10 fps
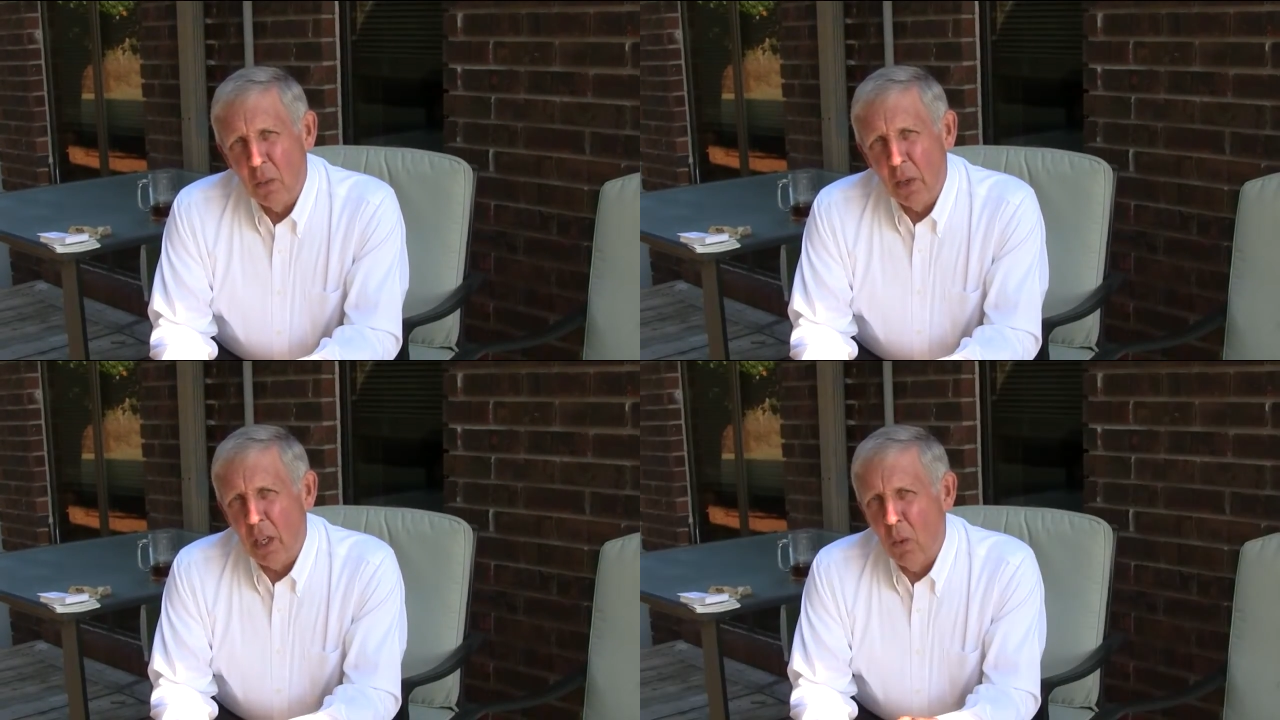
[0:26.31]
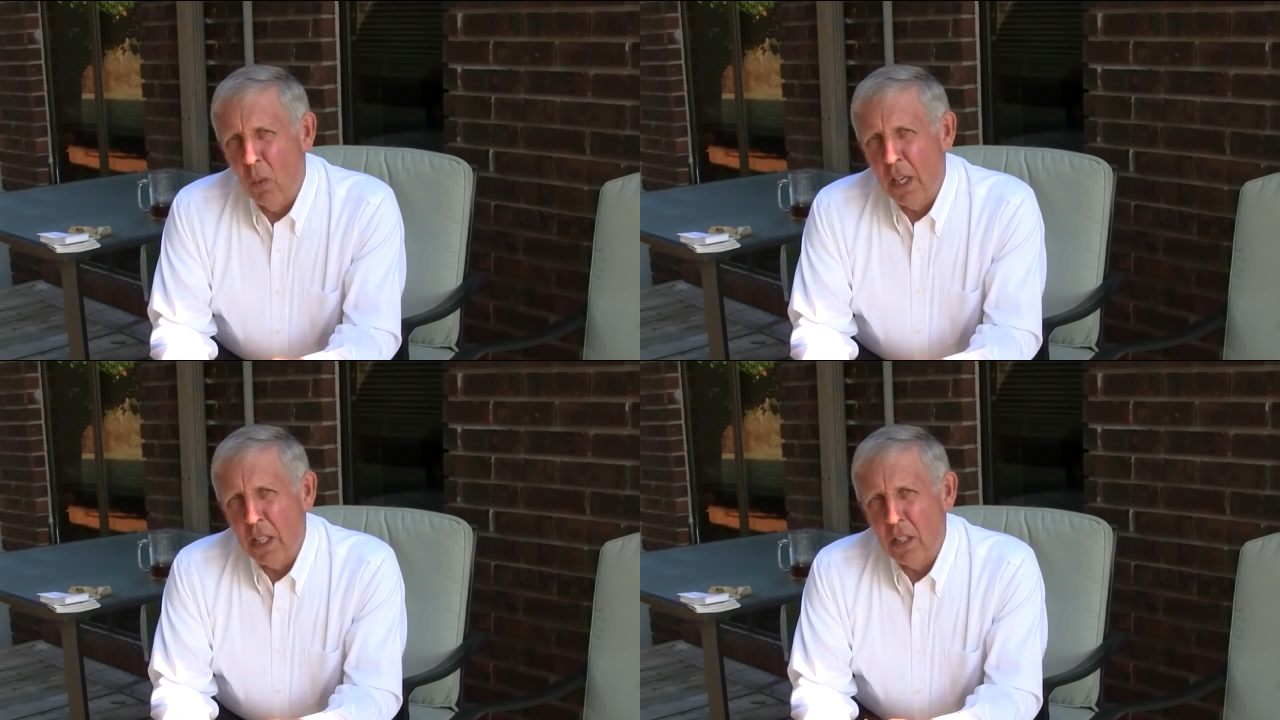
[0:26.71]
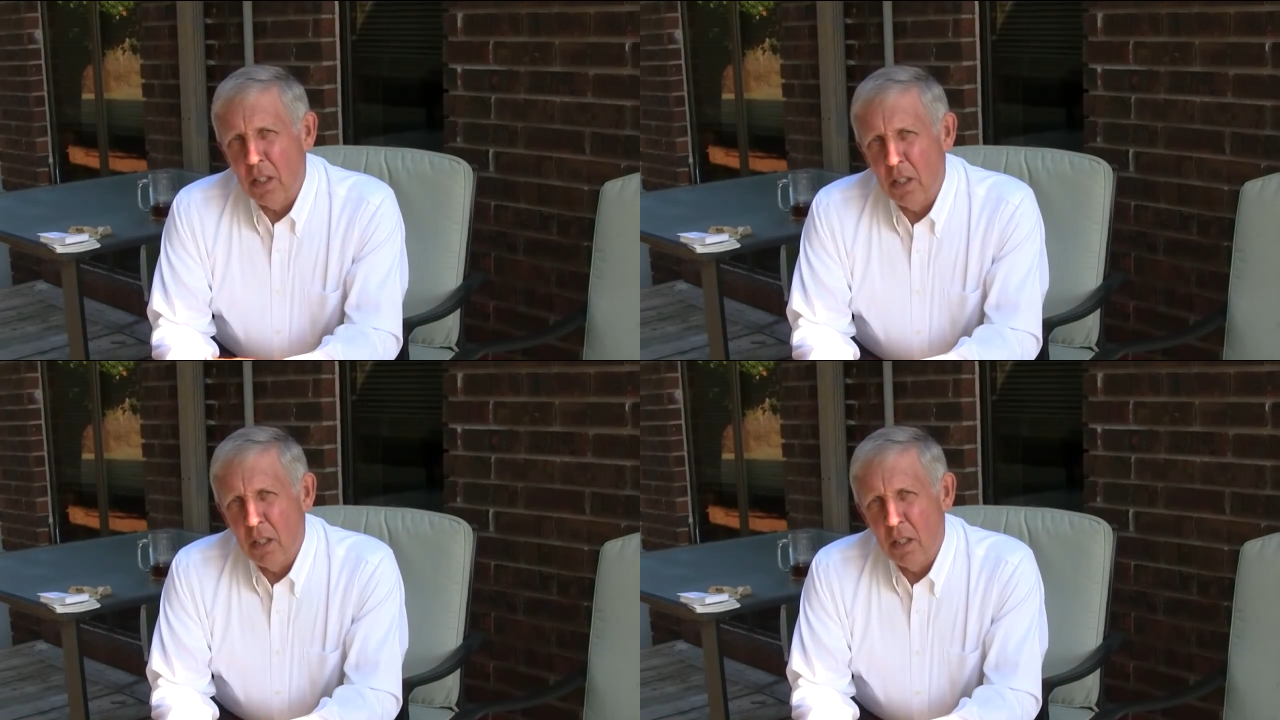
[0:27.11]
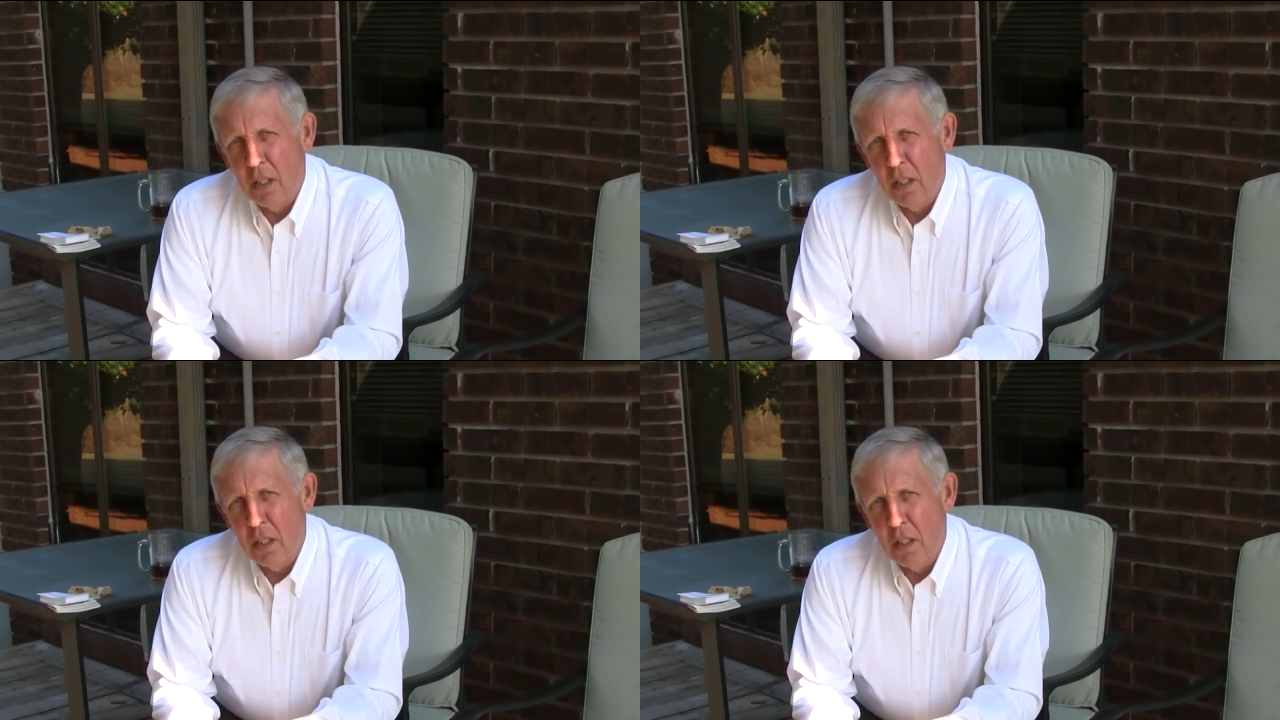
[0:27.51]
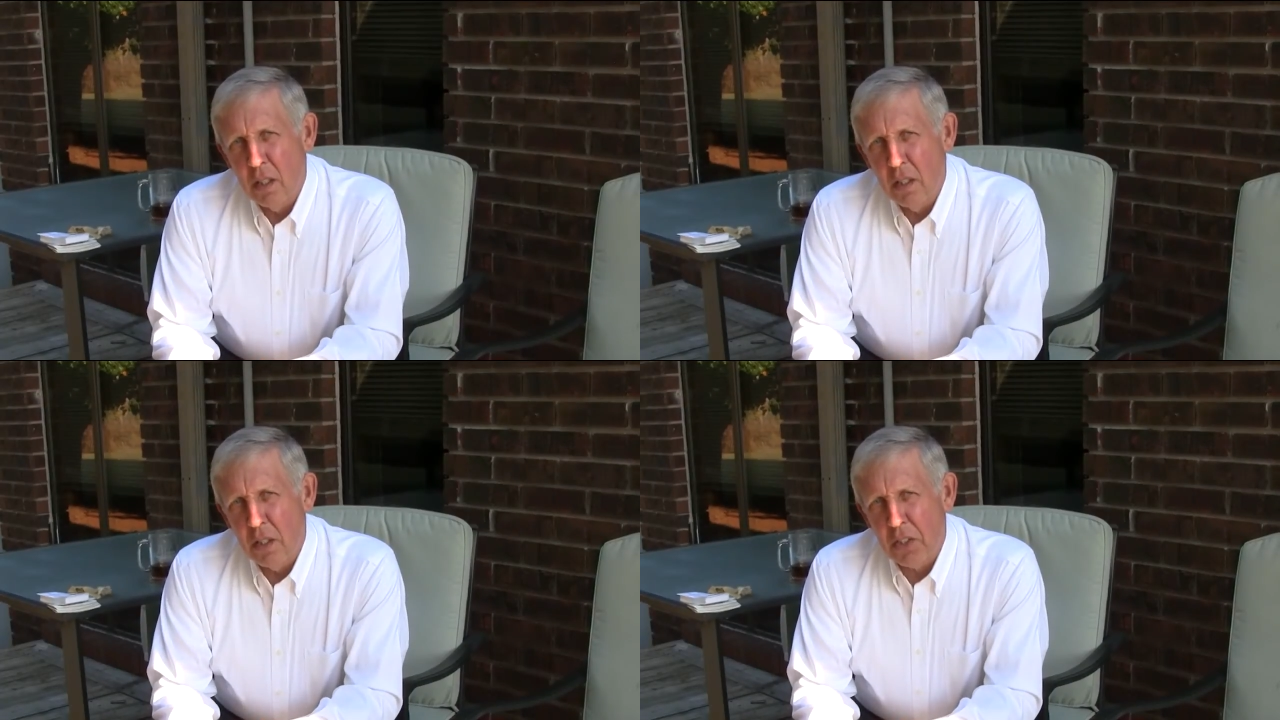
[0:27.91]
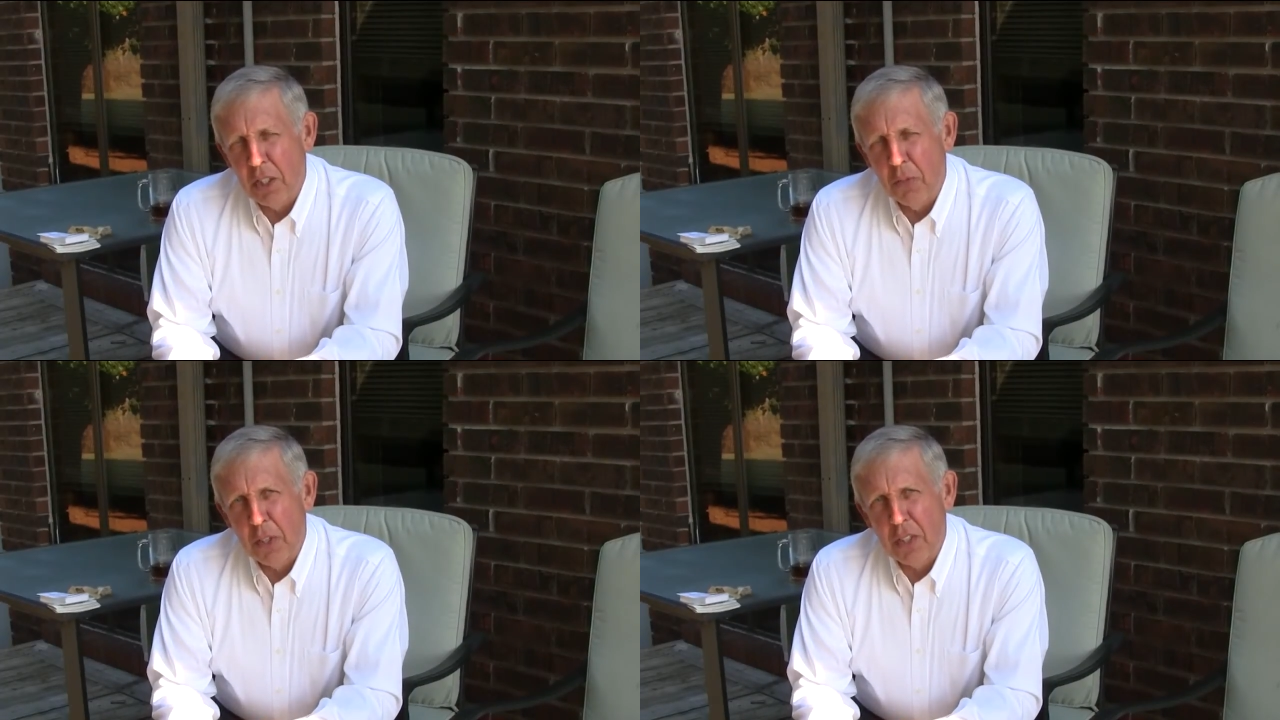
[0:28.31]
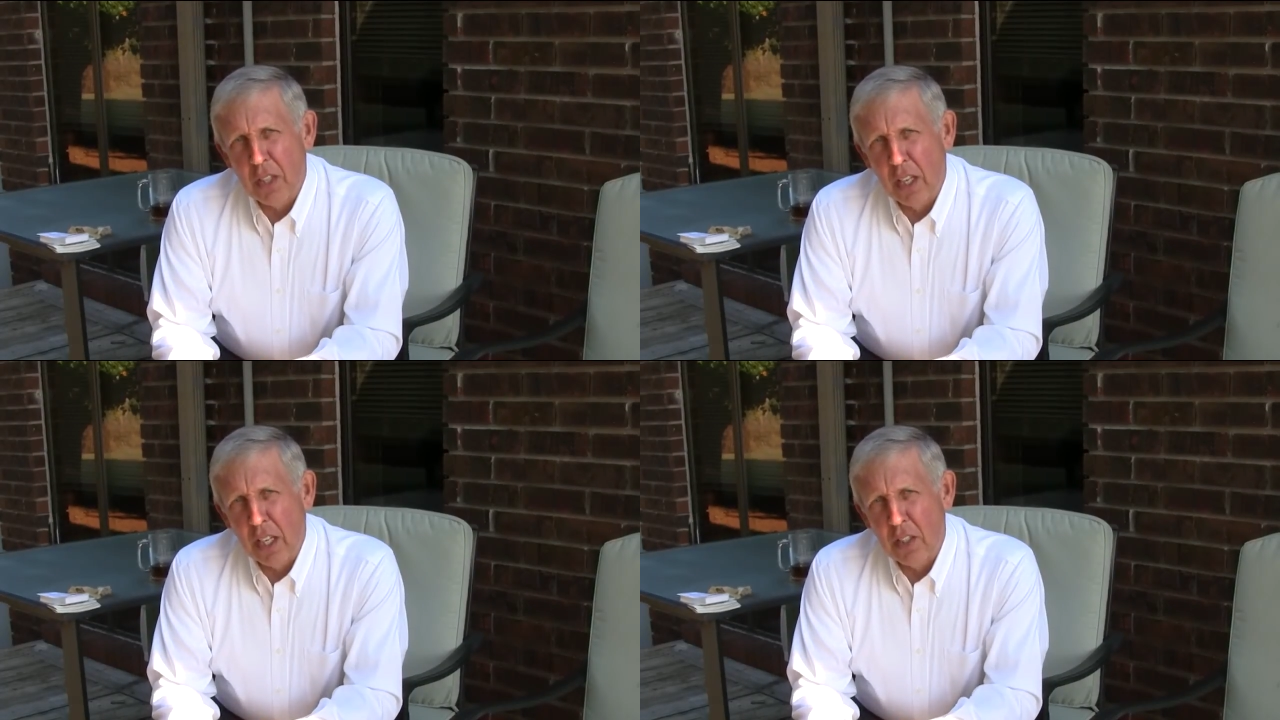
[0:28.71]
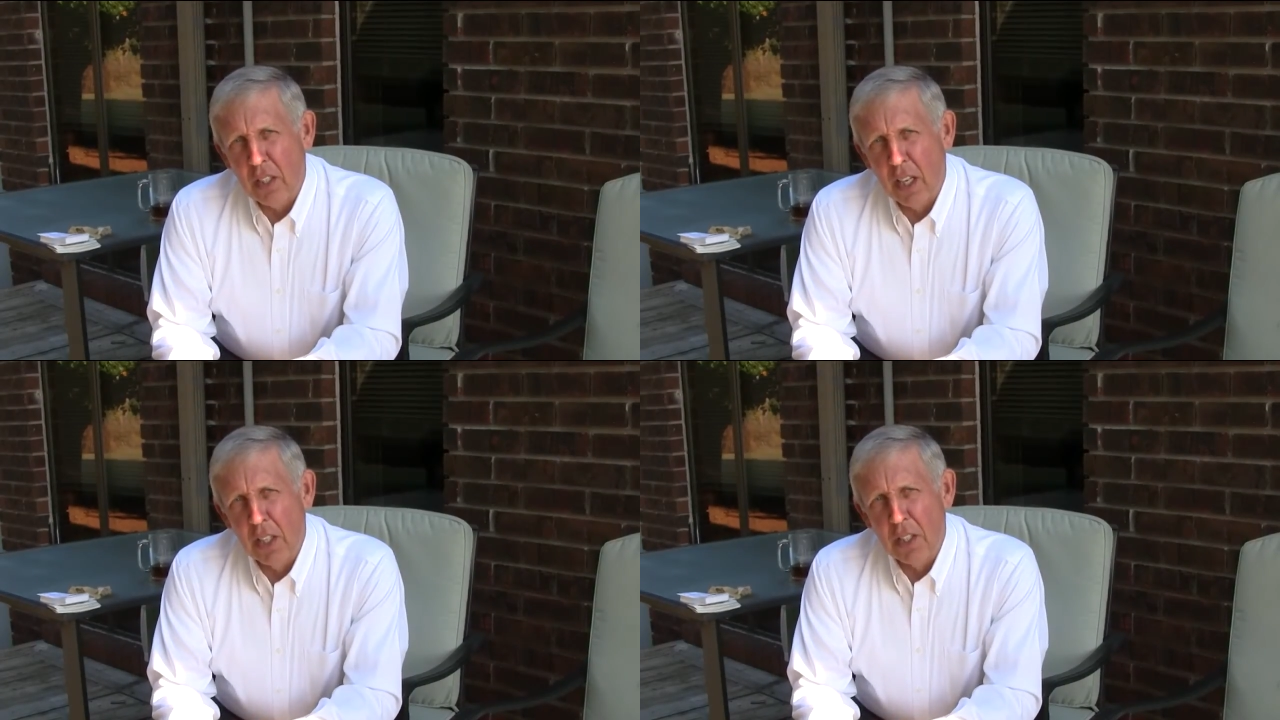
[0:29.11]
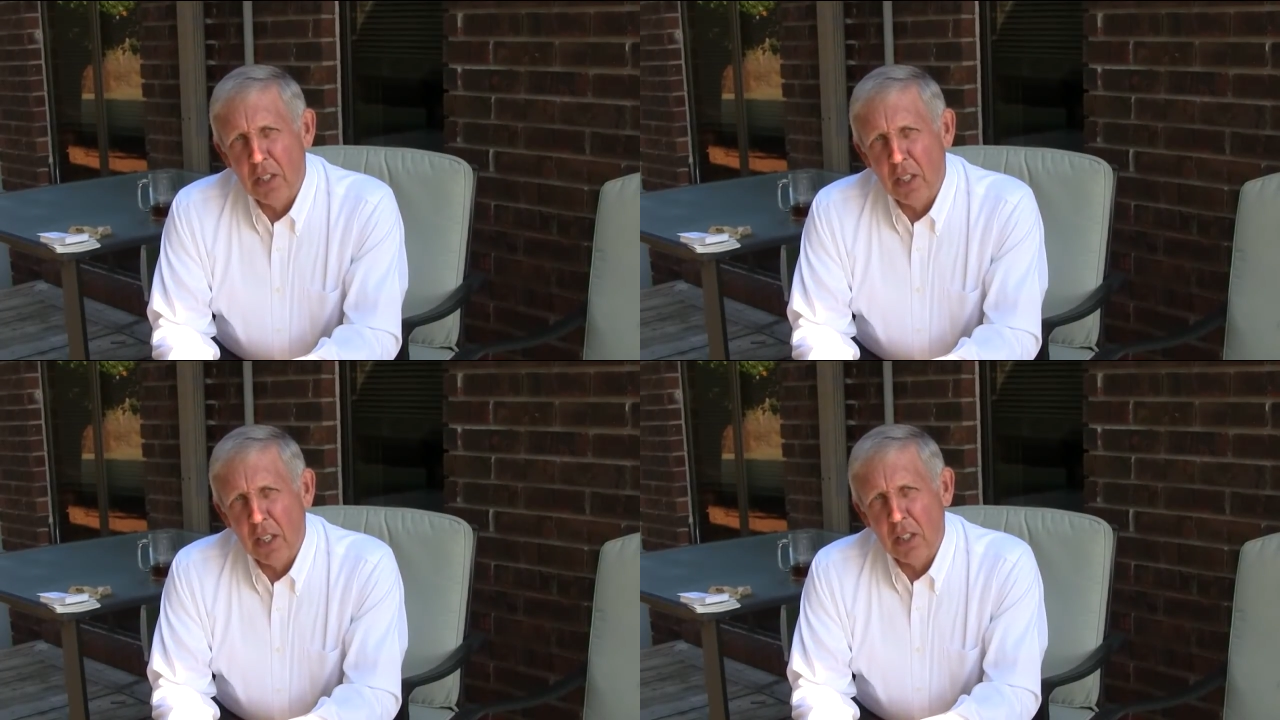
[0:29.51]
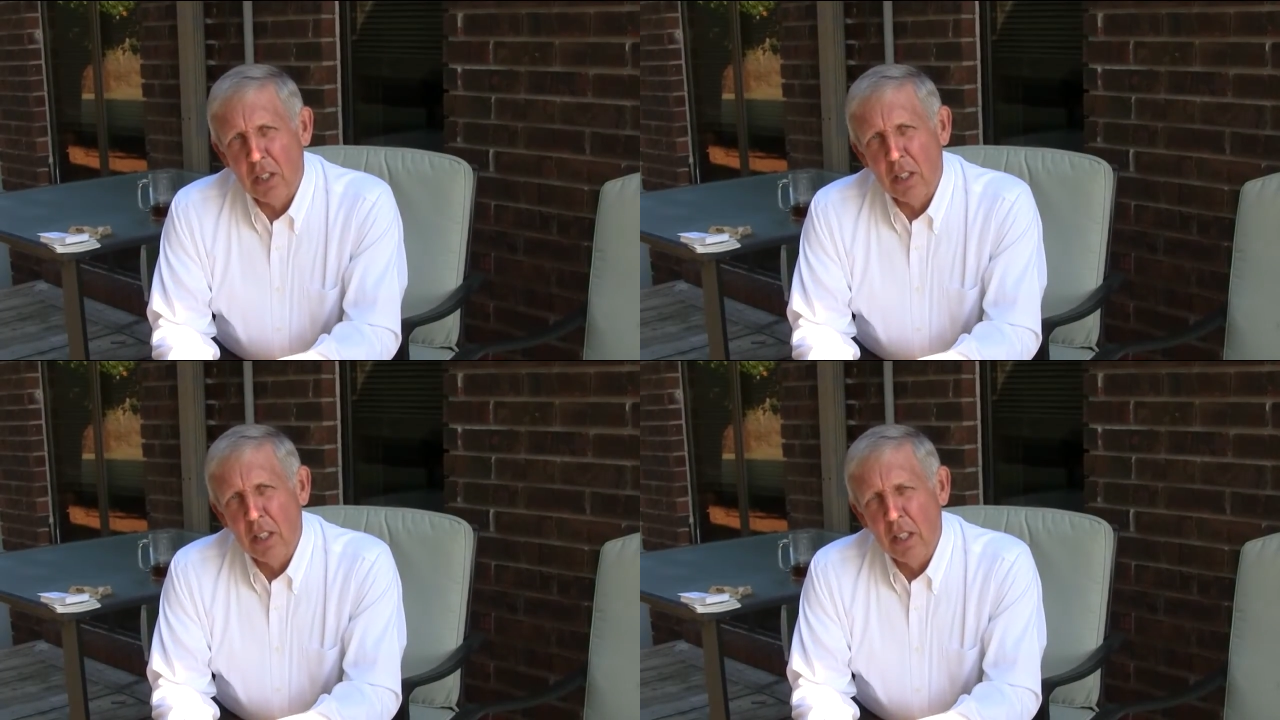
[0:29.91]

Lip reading: We're going to wait to see if how this election,